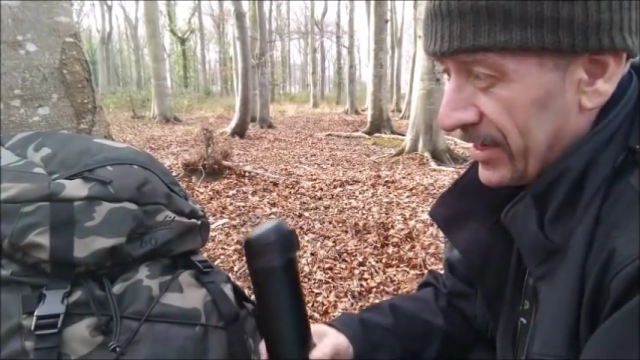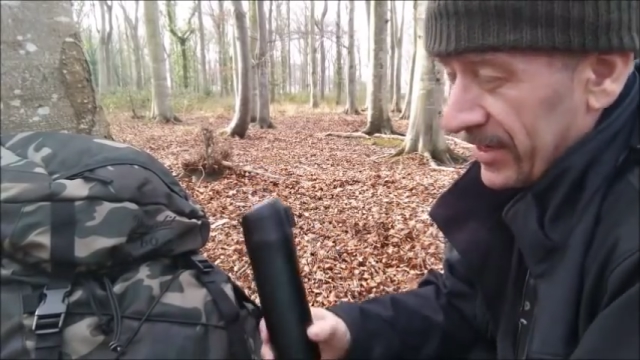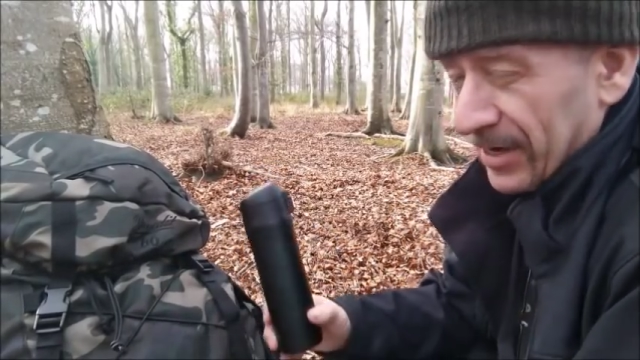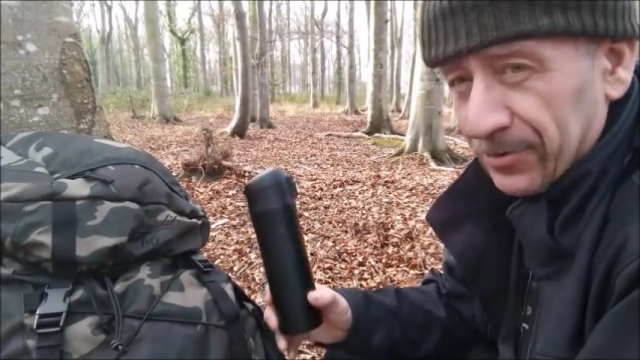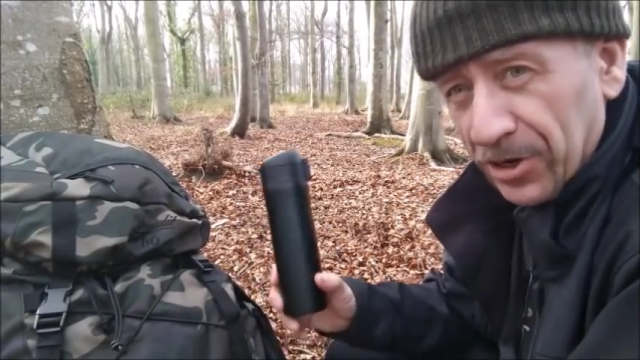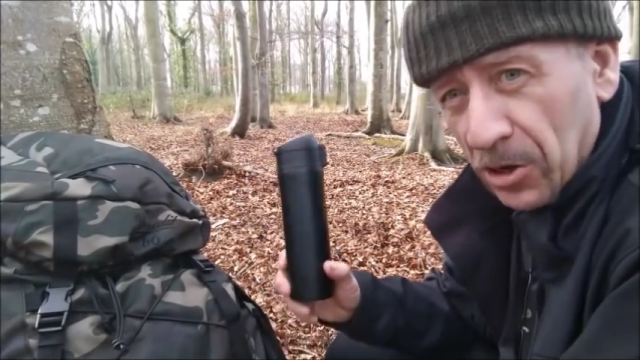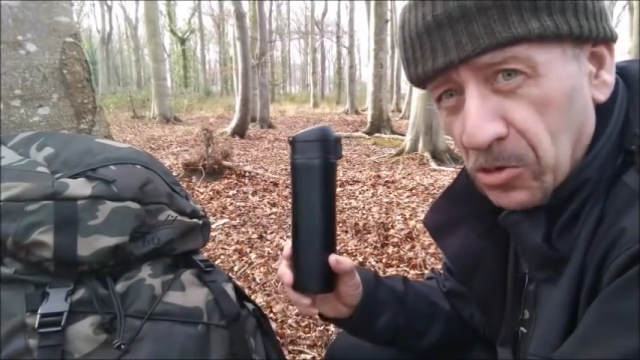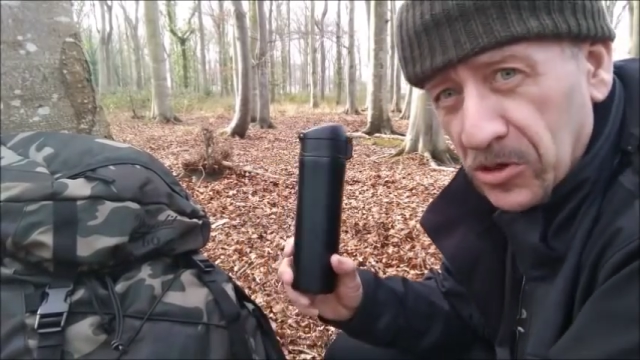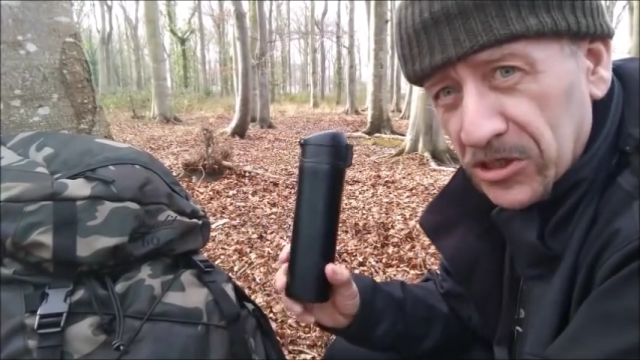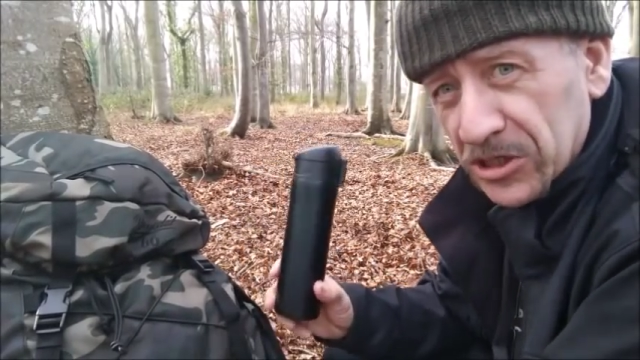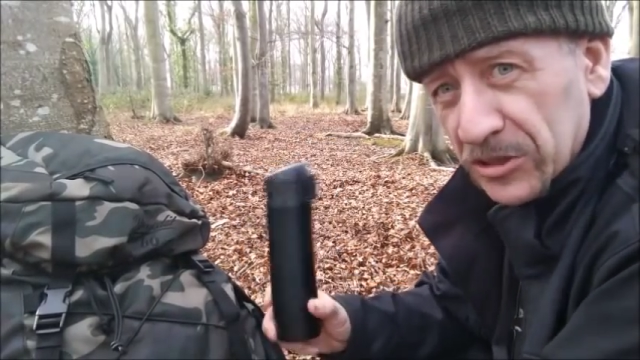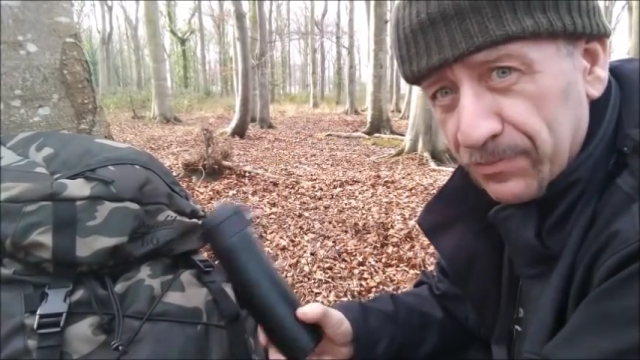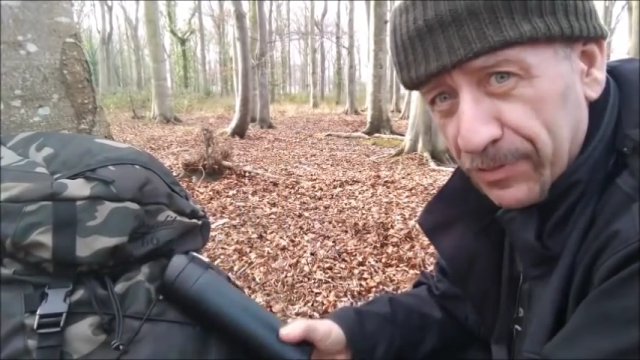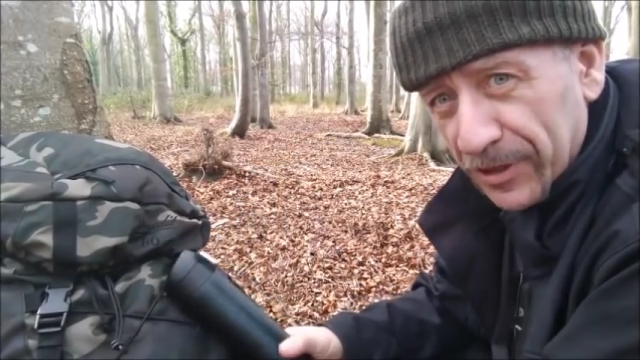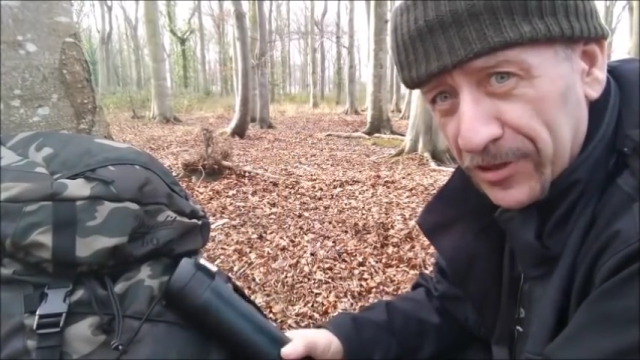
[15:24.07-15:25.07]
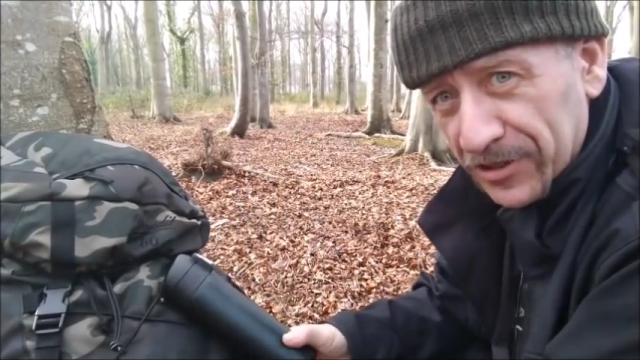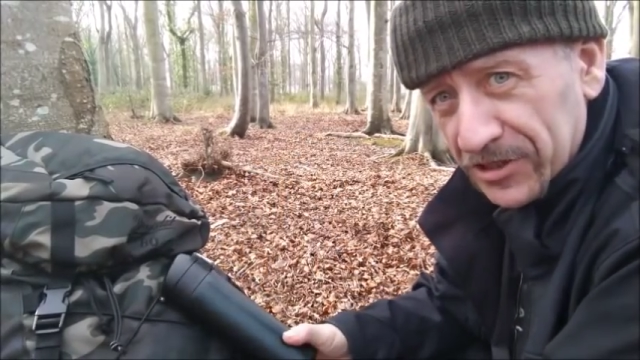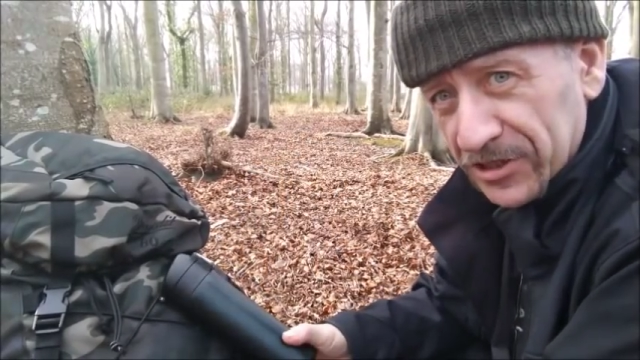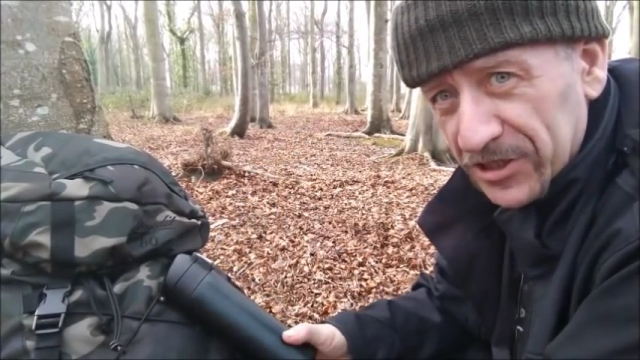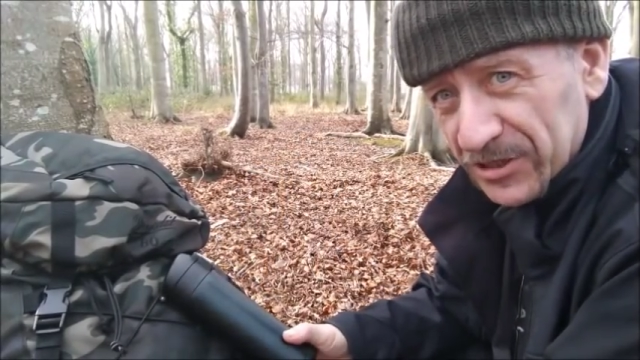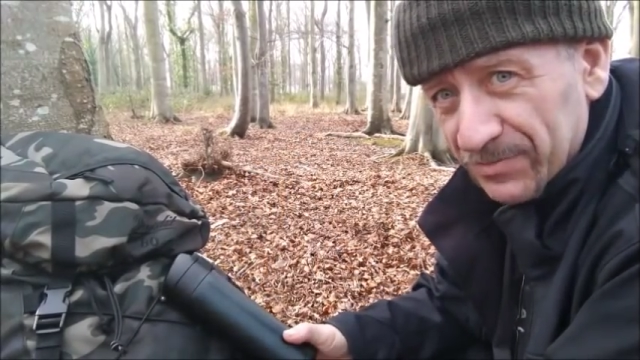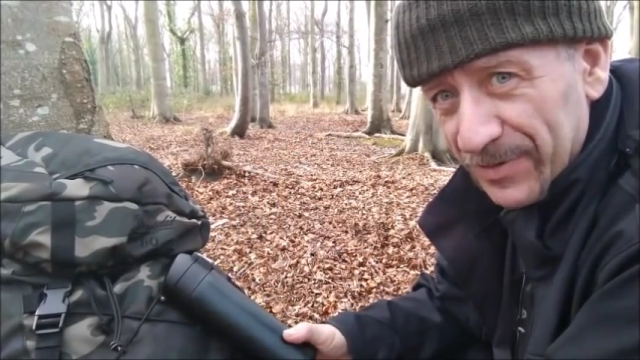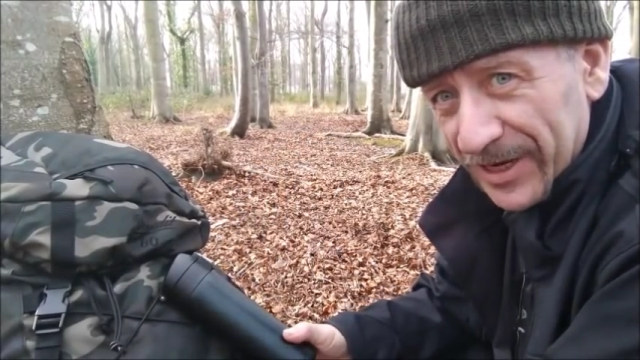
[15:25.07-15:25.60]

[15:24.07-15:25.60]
Now no one sponsors